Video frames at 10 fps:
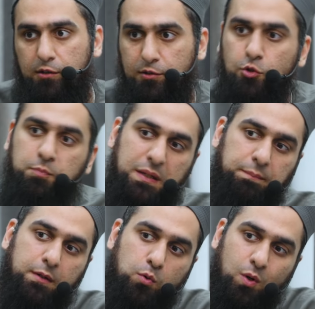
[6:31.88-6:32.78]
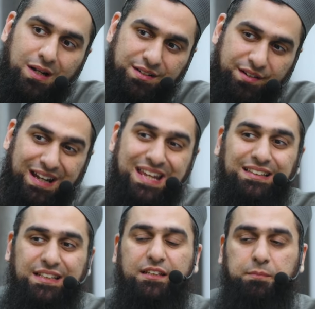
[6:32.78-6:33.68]
So, you know, people who are
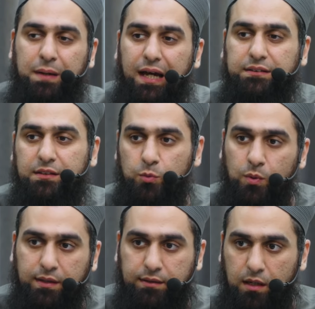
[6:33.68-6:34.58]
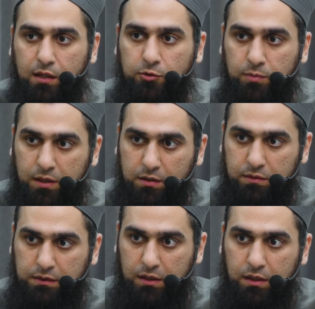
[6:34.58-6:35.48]
treading this path towards Allah subhanahu
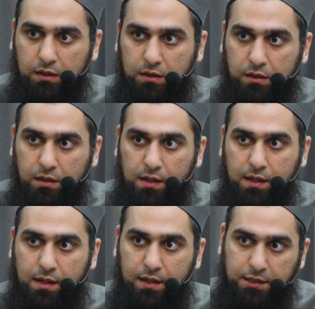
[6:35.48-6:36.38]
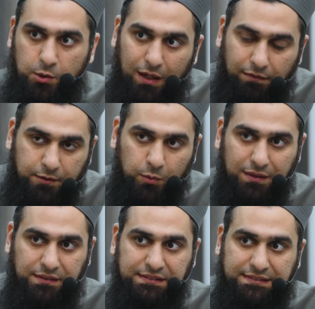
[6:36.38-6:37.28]
wa ta'ala, you have to
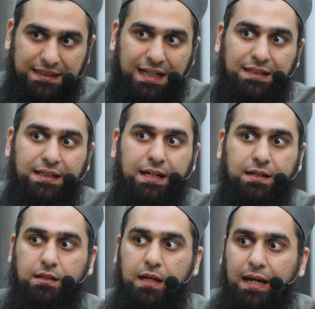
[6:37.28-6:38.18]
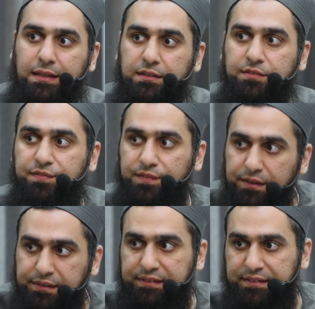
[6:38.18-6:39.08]
understand that at the
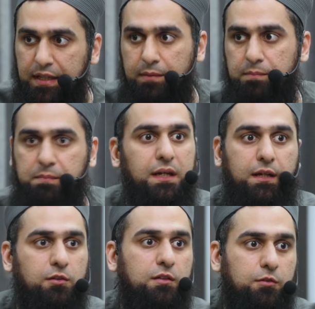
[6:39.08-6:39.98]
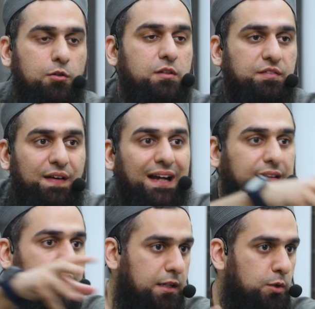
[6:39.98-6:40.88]
first step, me and you, you know, the
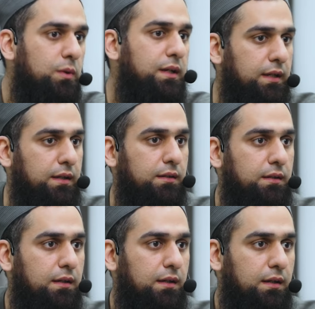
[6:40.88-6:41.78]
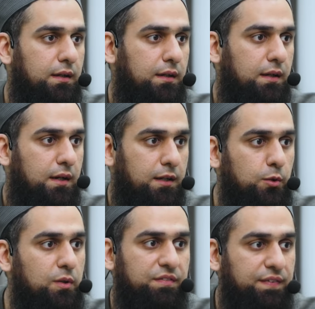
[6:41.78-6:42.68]
fact that you were here,
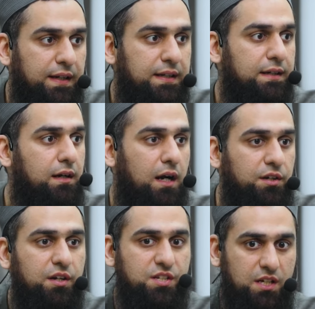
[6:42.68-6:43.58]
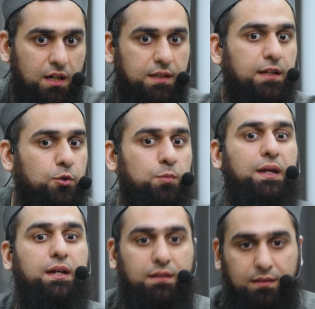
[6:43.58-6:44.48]
you defeated 100 shayateen to
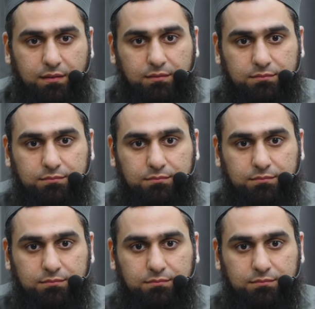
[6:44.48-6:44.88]
make it here.